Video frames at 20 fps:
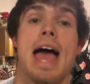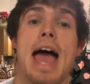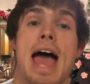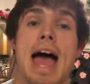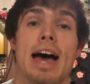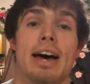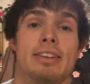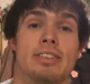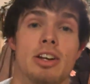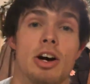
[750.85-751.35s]

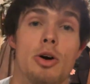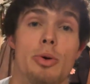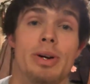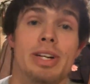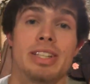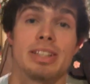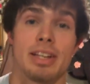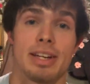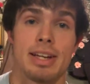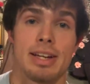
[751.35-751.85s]
As
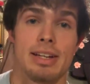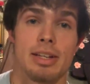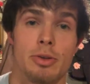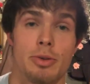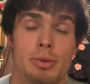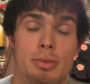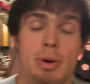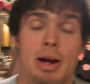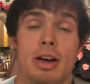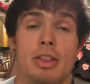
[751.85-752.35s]
always, like I did
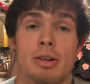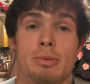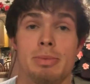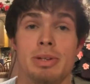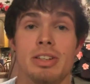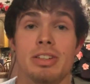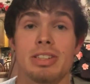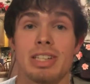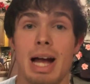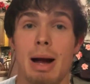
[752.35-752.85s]
with my other
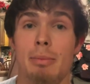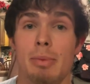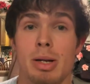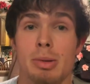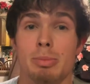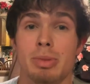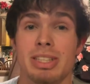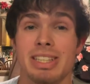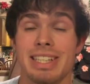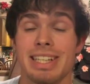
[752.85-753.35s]
meals, I'm going
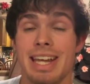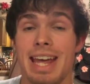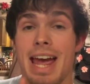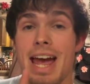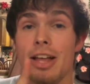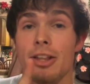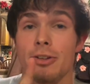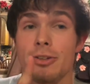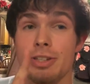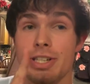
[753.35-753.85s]
to put the
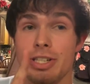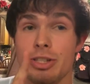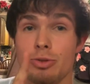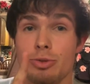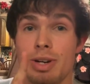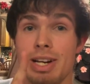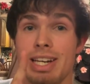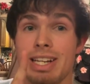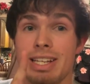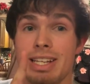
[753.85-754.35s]
calories
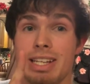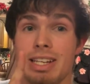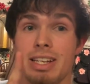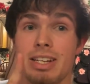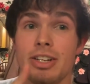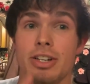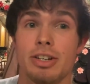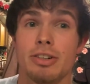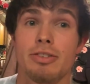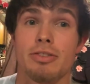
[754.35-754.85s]
right
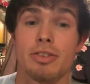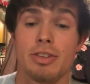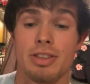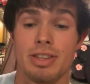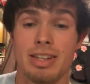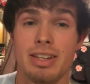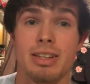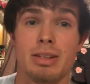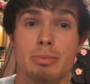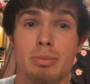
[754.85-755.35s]
here for
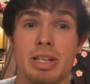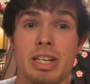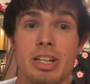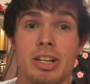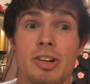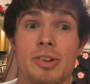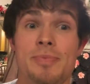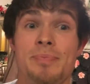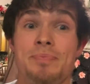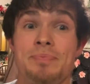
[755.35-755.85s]
this
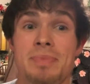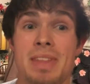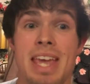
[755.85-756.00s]
meal,